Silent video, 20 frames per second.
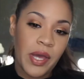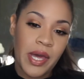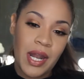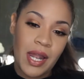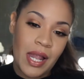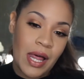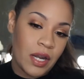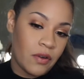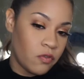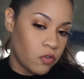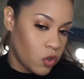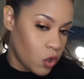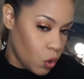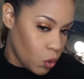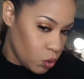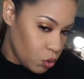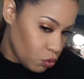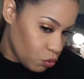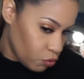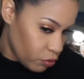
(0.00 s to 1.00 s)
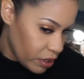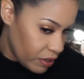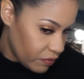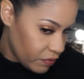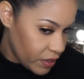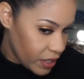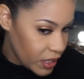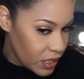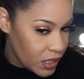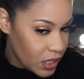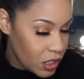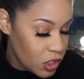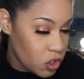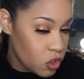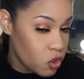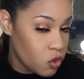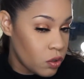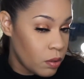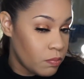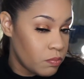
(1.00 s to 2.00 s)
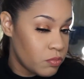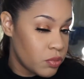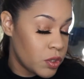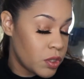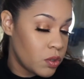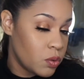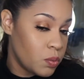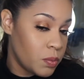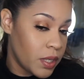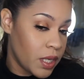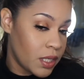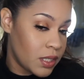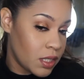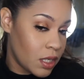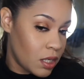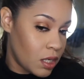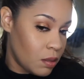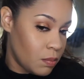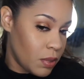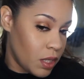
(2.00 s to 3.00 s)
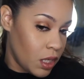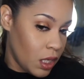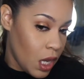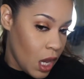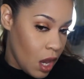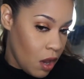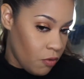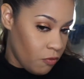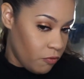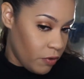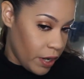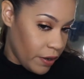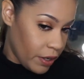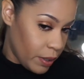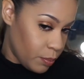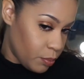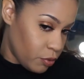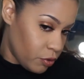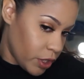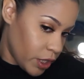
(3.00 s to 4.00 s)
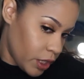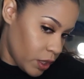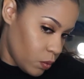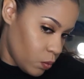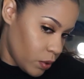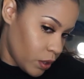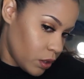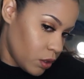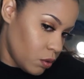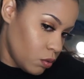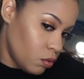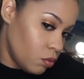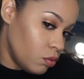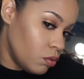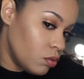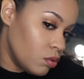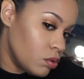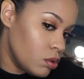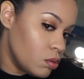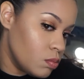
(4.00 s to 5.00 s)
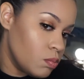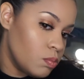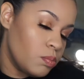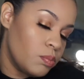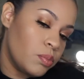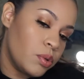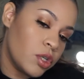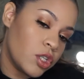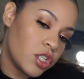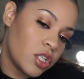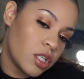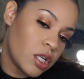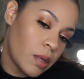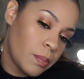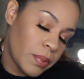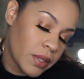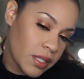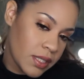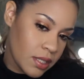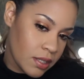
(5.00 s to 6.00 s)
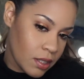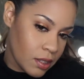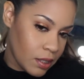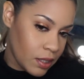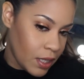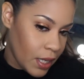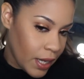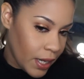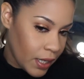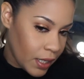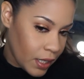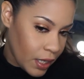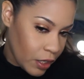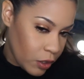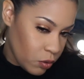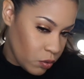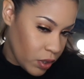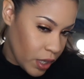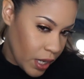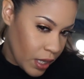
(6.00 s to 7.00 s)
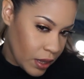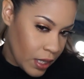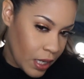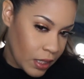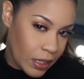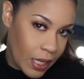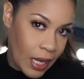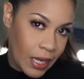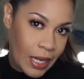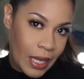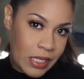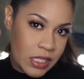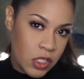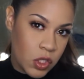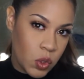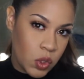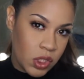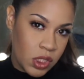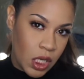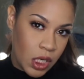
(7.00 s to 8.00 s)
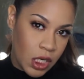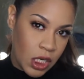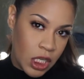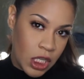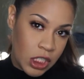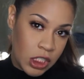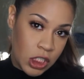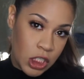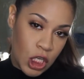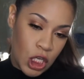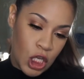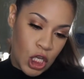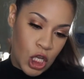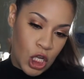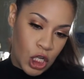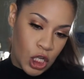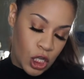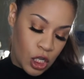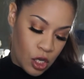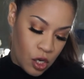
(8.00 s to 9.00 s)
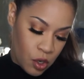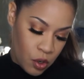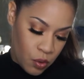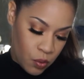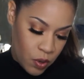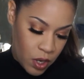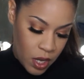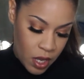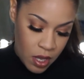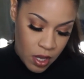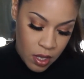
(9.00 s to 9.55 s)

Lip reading: get a lot of gold reflexing, so I'm assuming it's going to be very pretty when you push it up into the light and you get like that nice little sun-kissed glow.